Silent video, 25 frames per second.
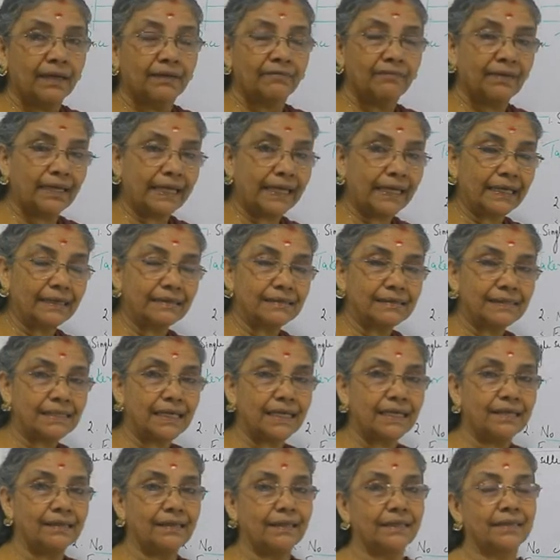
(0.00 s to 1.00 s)
We can
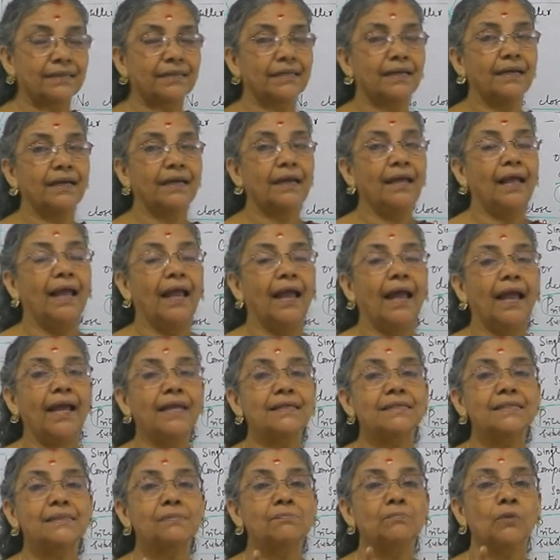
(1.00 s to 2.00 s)
see that
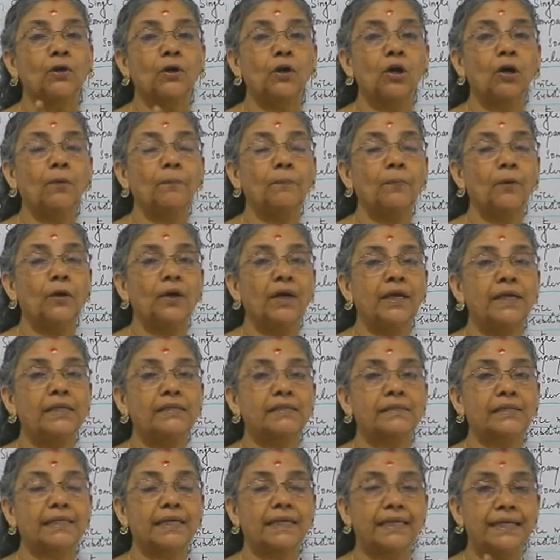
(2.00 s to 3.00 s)
as
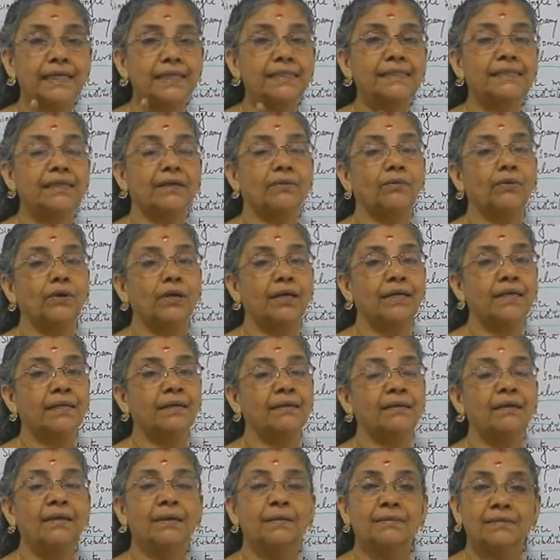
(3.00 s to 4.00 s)
monopolist, he is the
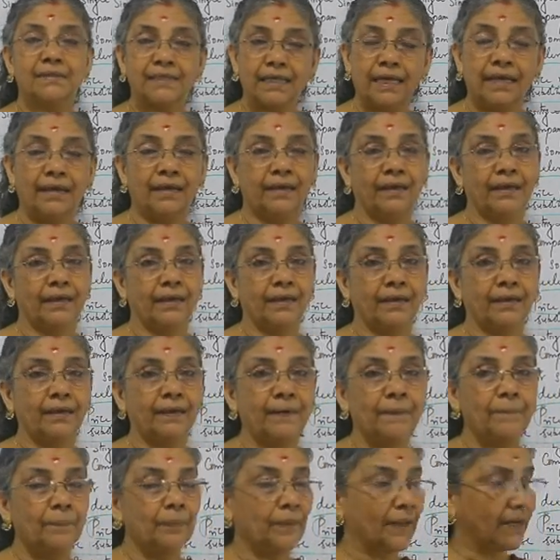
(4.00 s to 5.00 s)
only
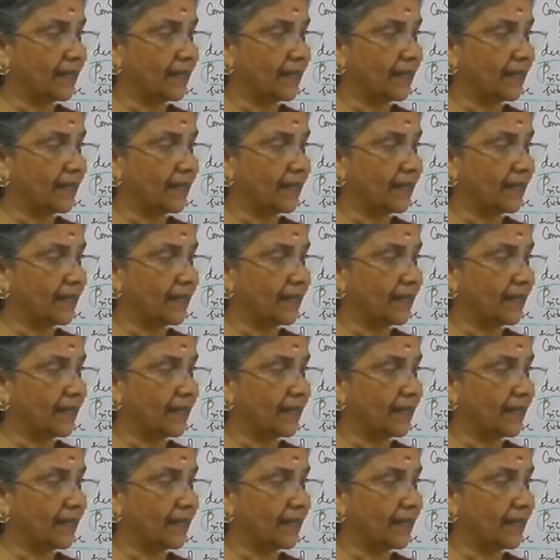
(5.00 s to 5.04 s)
seller.